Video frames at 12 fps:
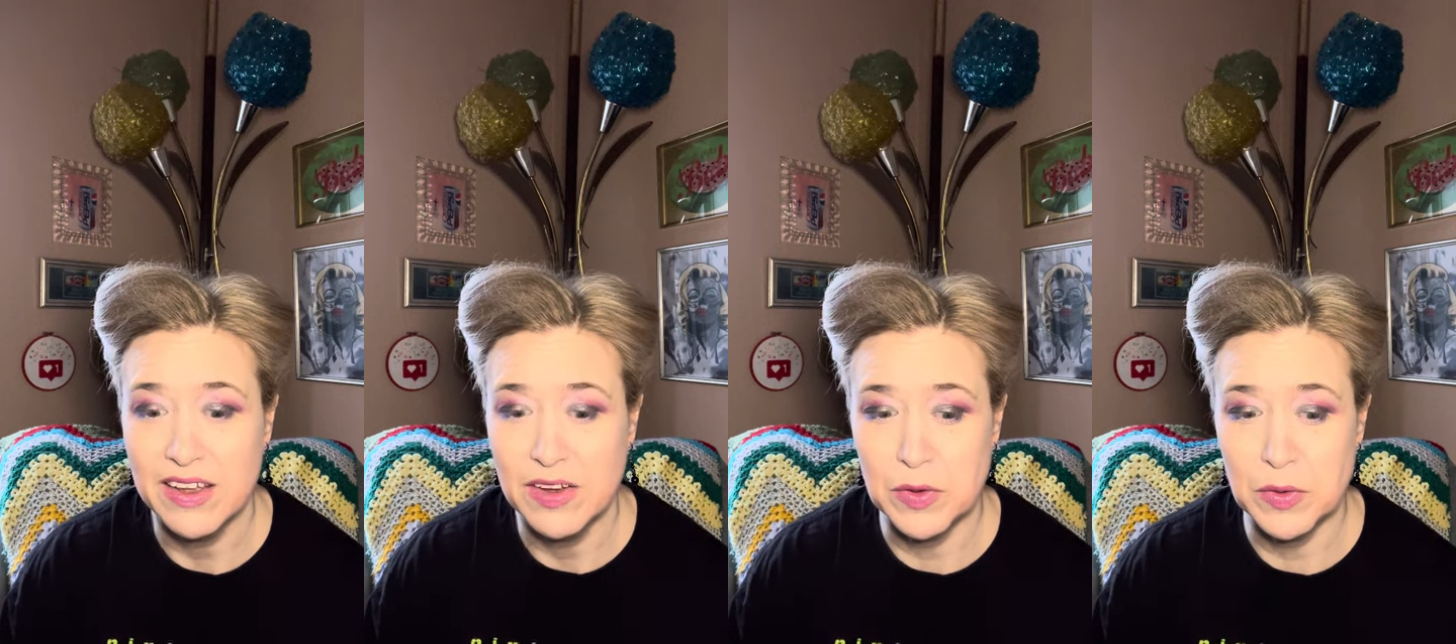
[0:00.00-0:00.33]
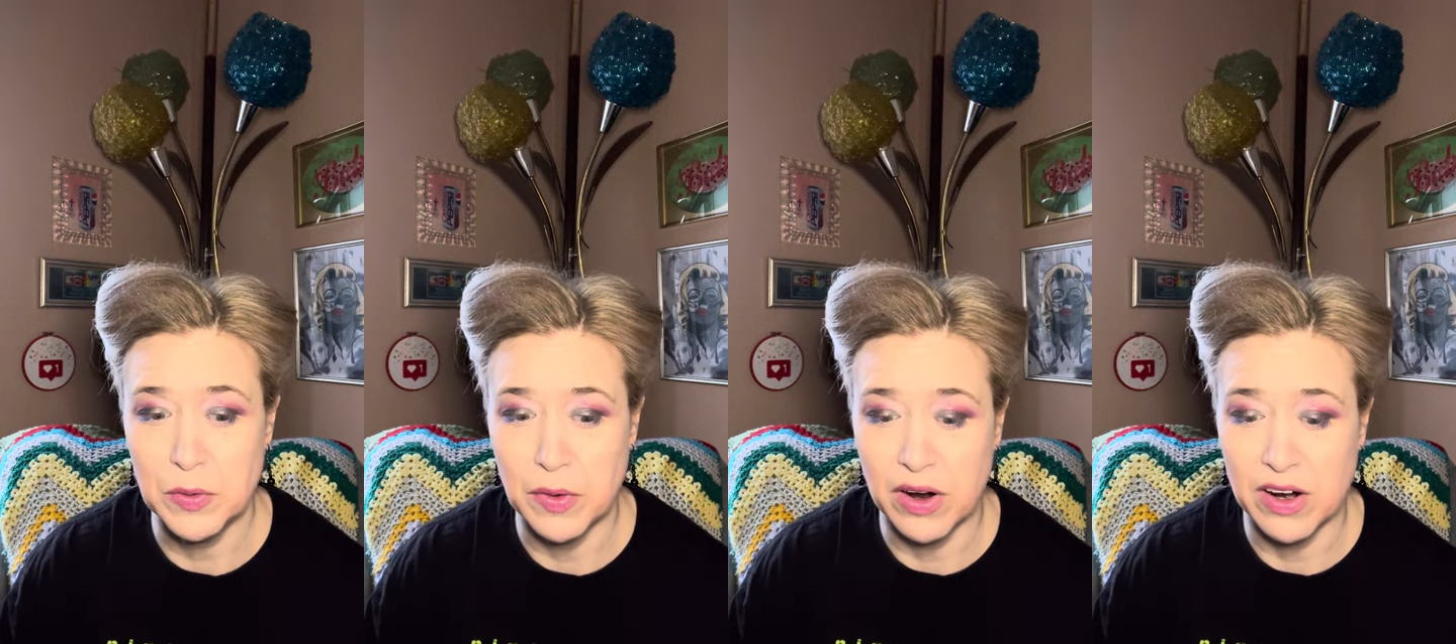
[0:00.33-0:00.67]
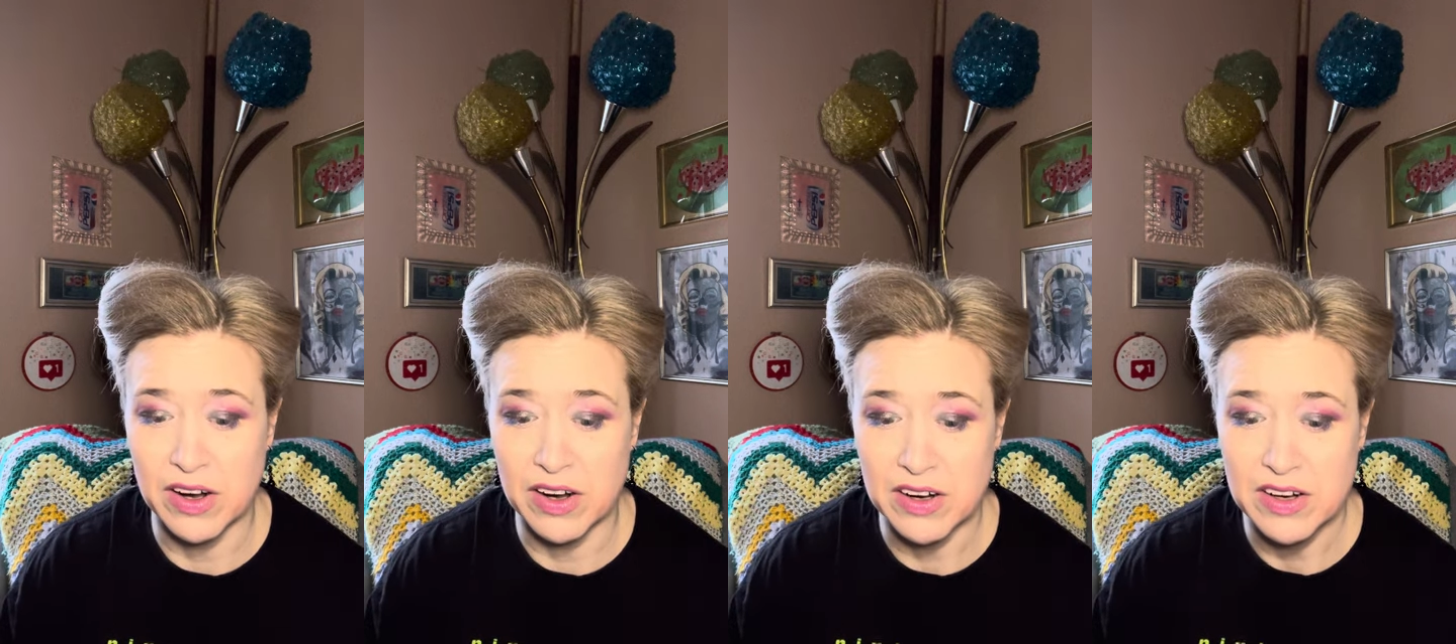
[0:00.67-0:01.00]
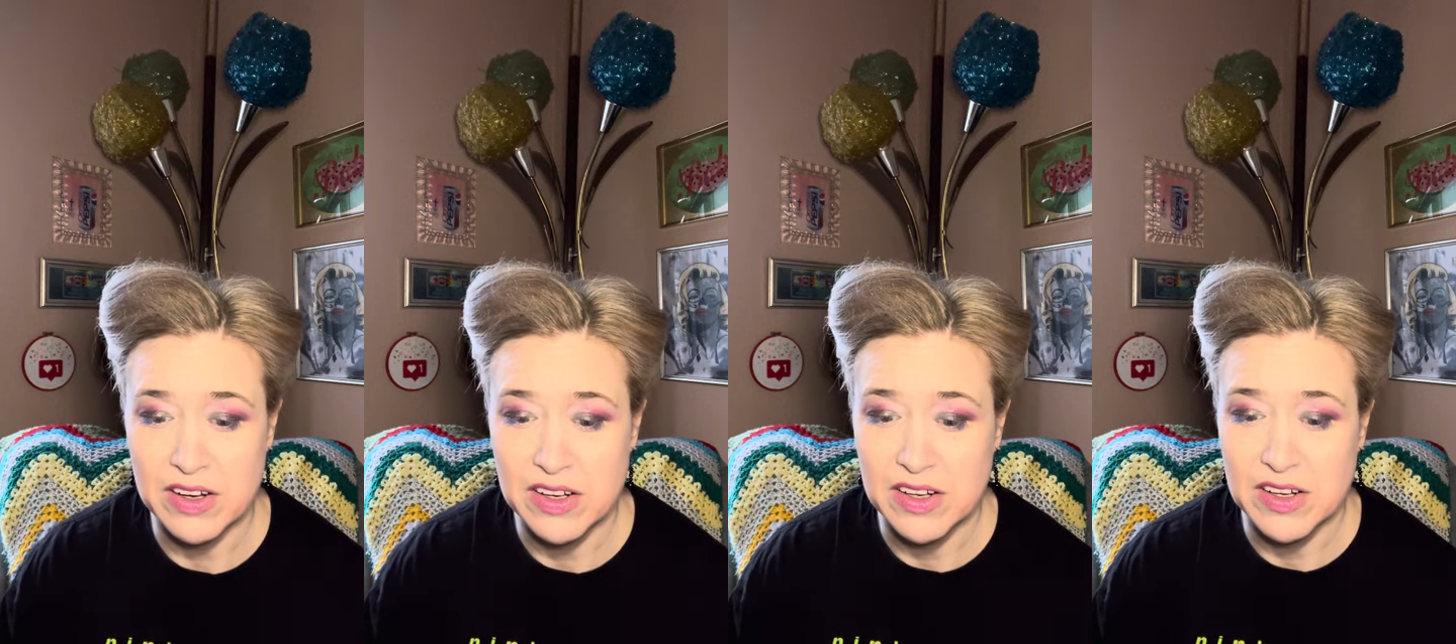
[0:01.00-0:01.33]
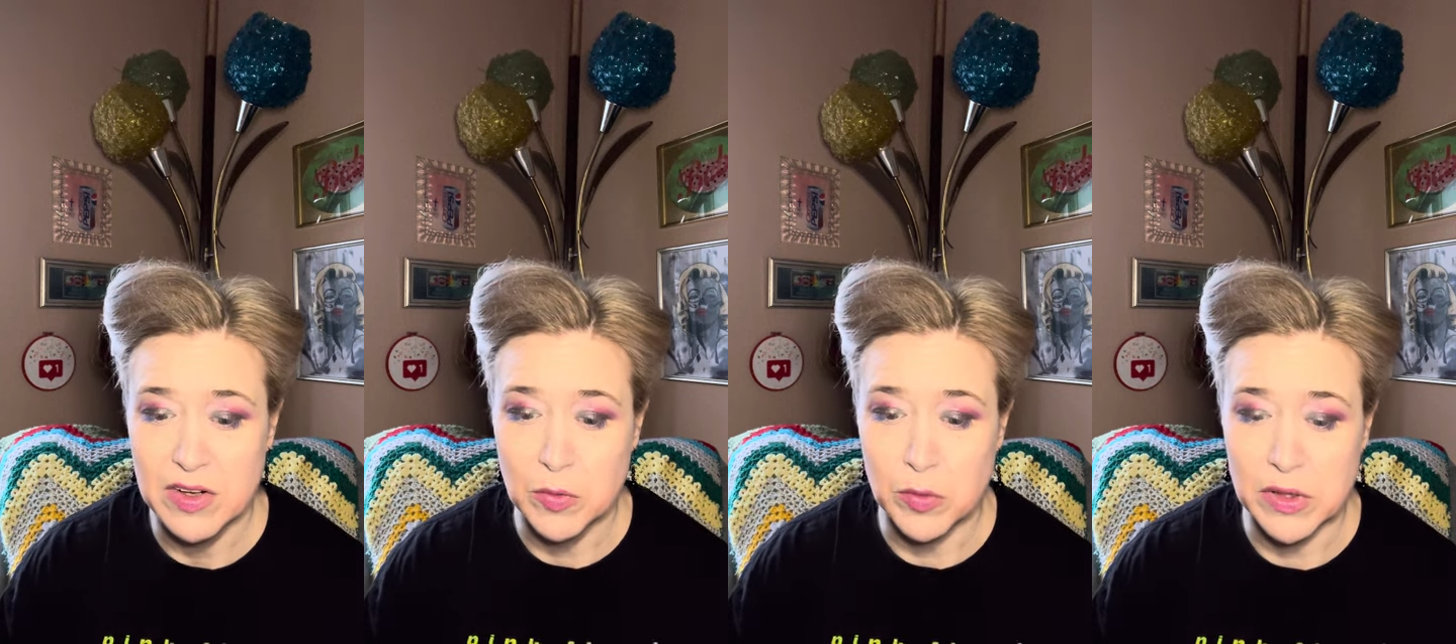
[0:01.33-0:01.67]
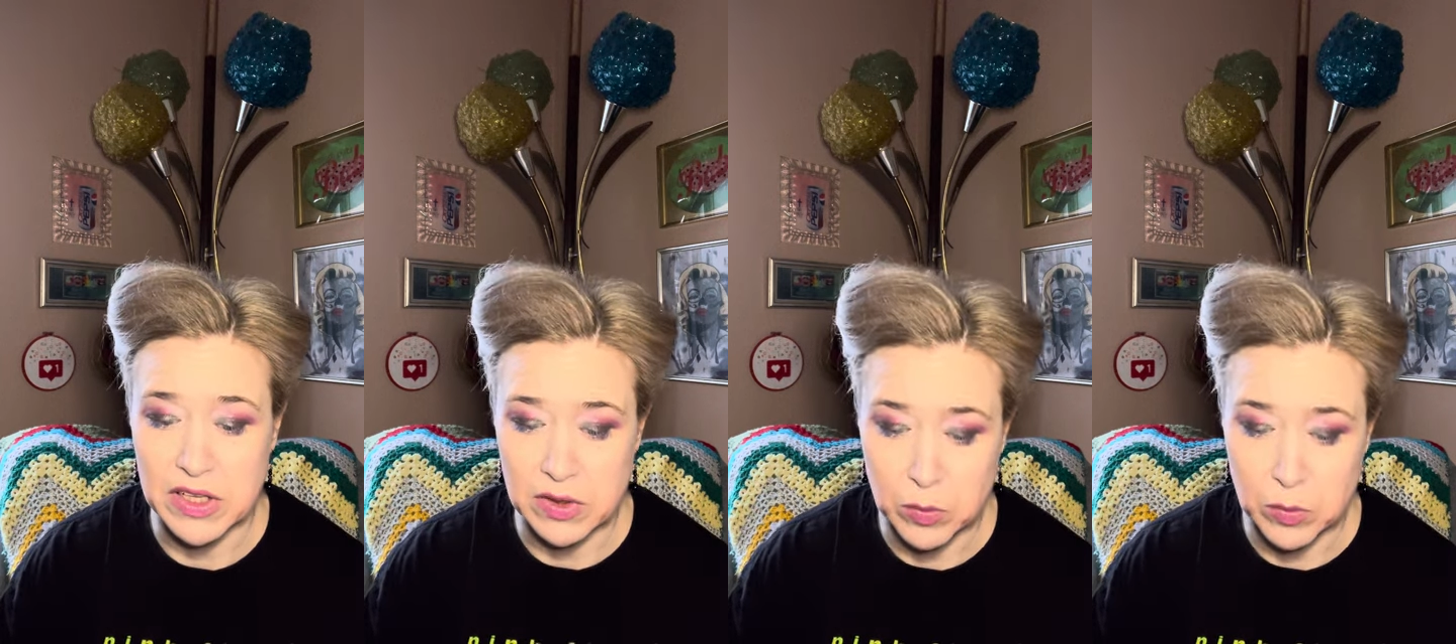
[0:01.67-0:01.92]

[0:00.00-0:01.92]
who are really